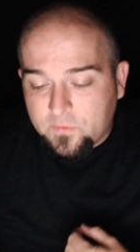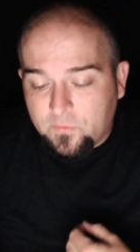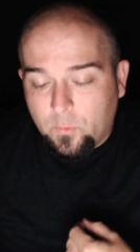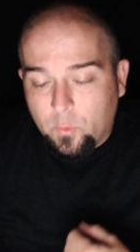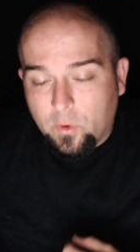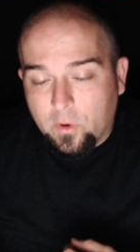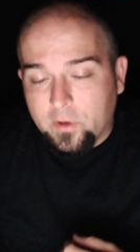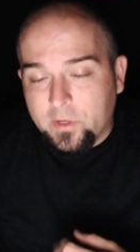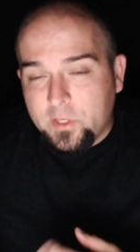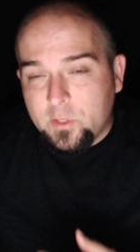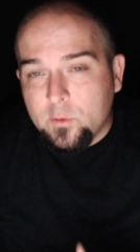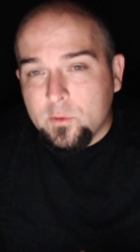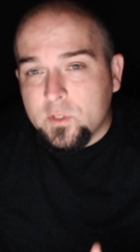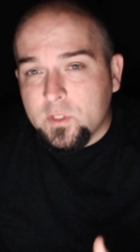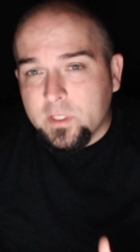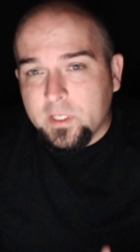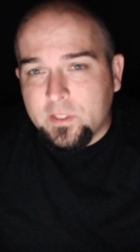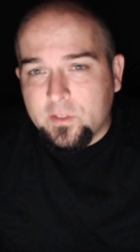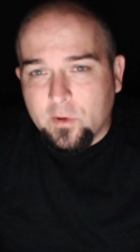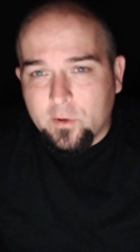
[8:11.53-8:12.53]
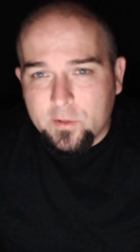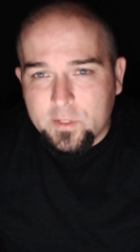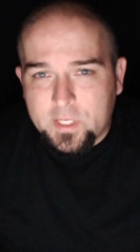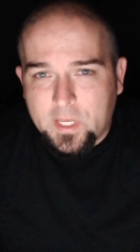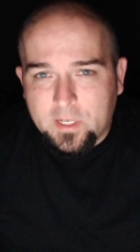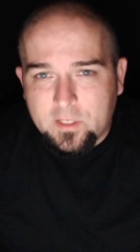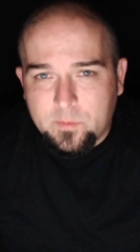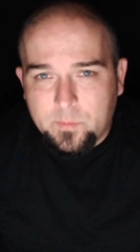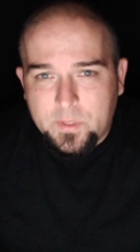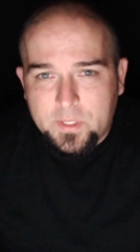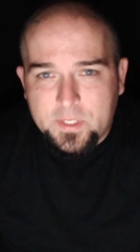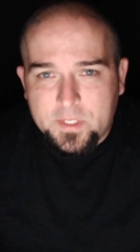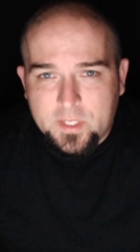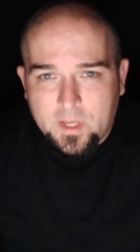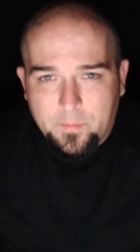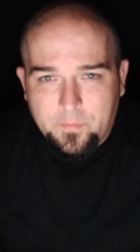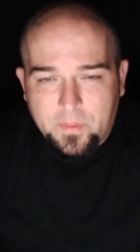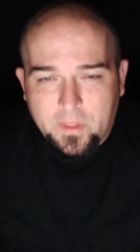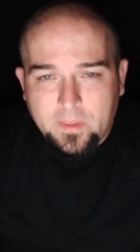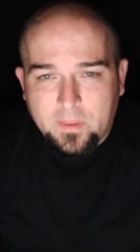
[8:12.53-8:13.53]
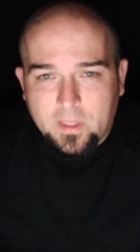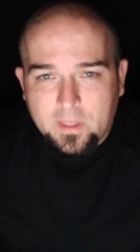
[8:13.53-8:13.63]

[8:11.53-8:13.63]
for usually turns out to be something